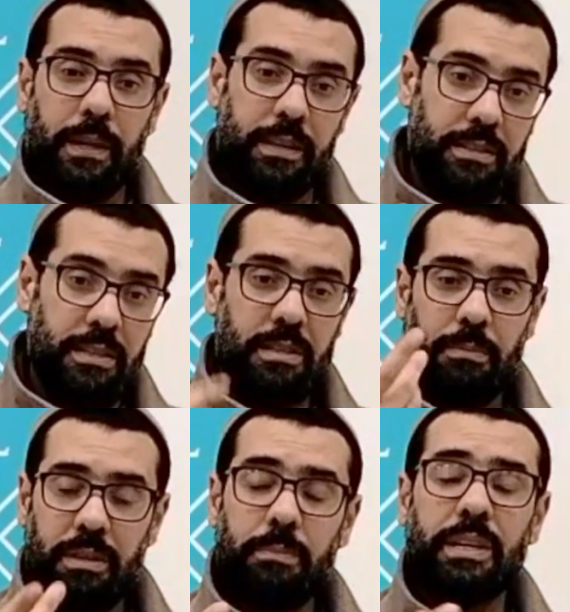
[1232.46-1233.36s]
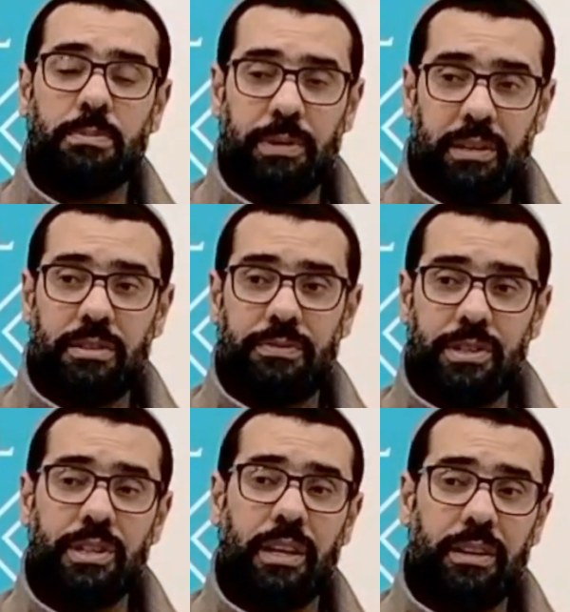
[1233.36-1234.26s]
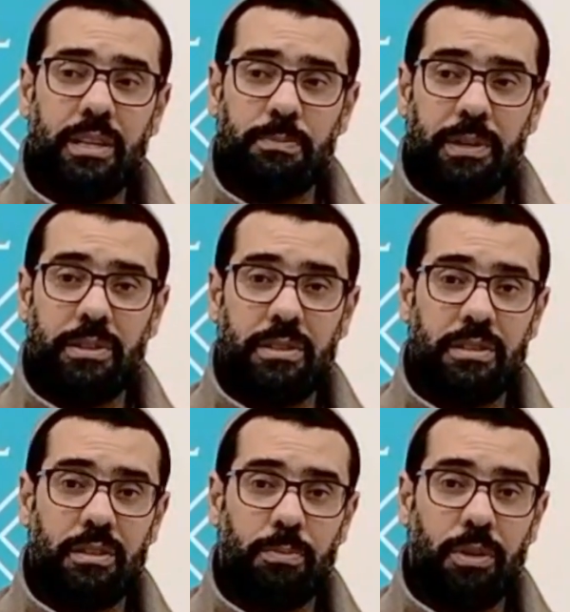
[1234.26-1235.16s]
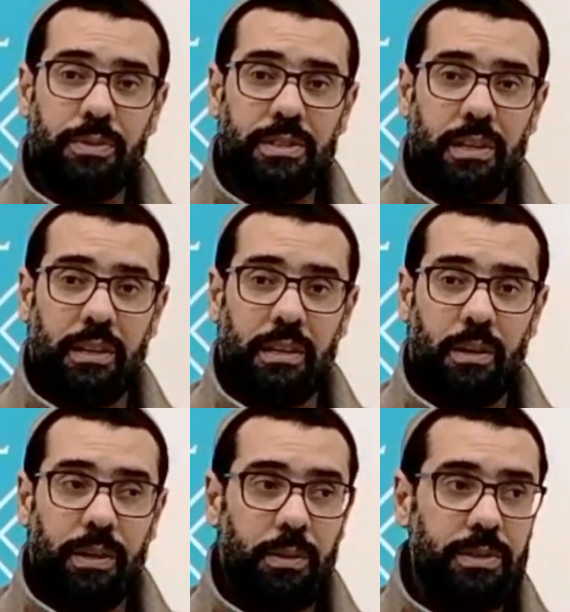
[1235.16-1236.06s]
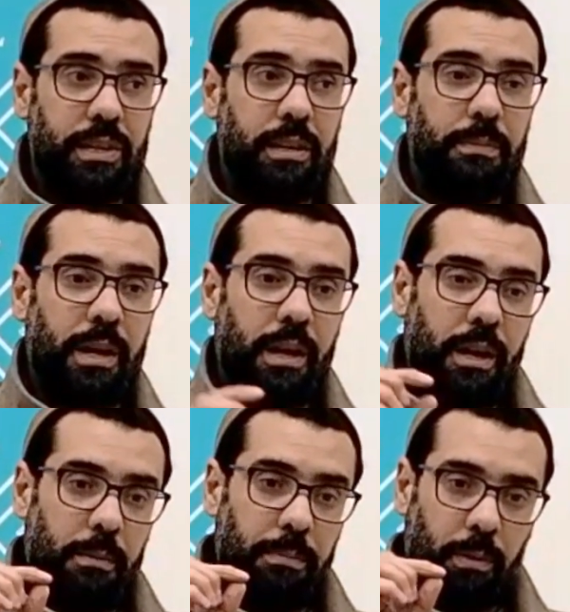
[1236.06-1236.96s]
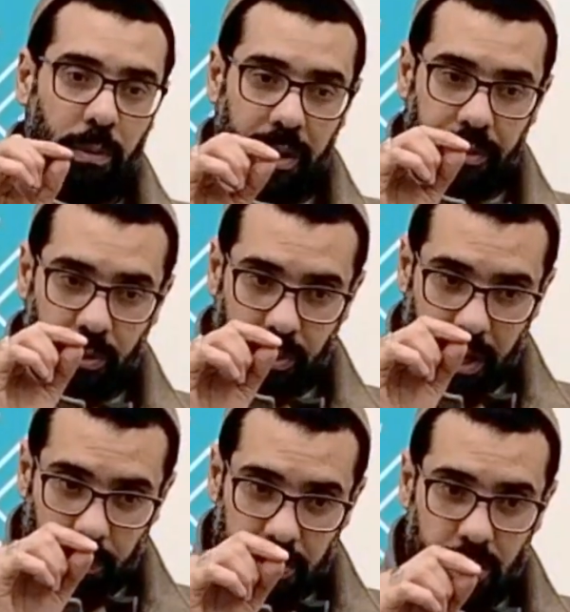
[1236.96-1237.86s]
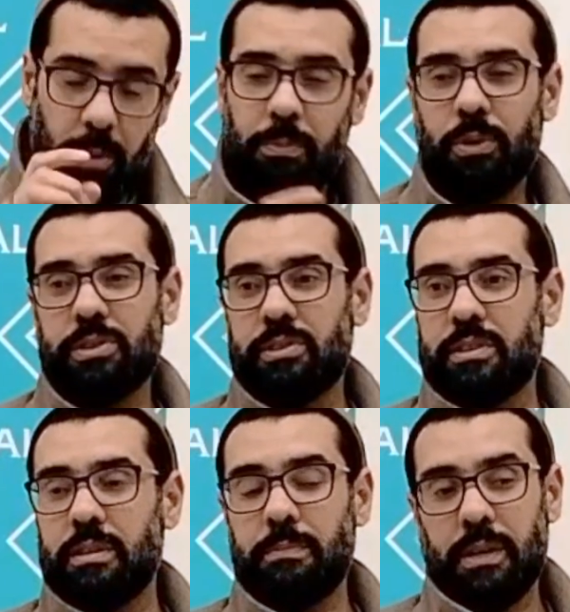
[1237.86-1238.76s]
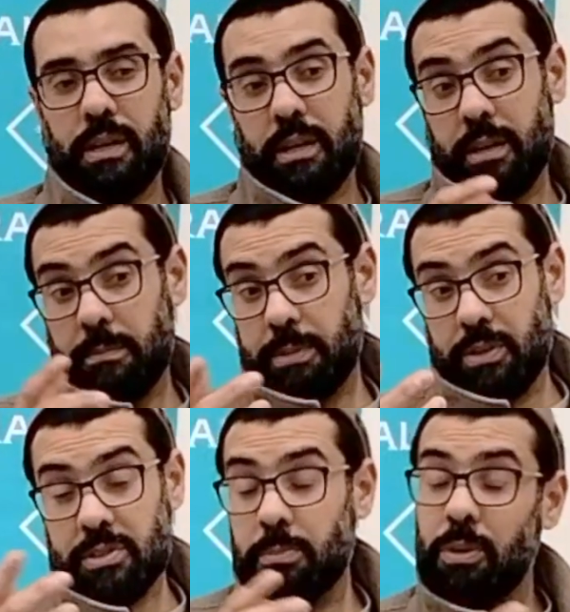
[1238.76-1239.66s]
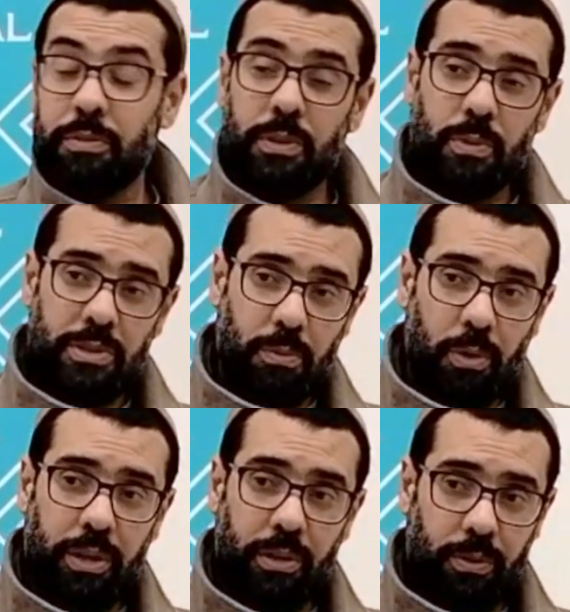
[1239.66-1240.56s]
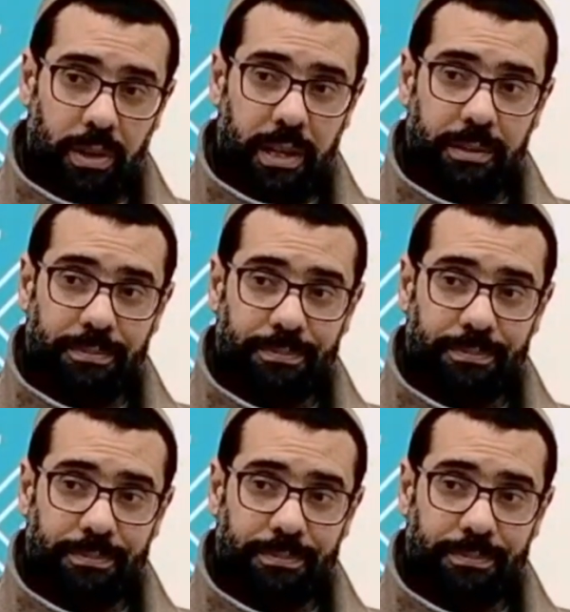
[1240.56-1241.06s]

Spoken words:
until some of them experienced visionary experiences of the Prophet sallallahu alayhi wa sallam. But why the Quran was so important to them? Because the Prophet was the walking Quran.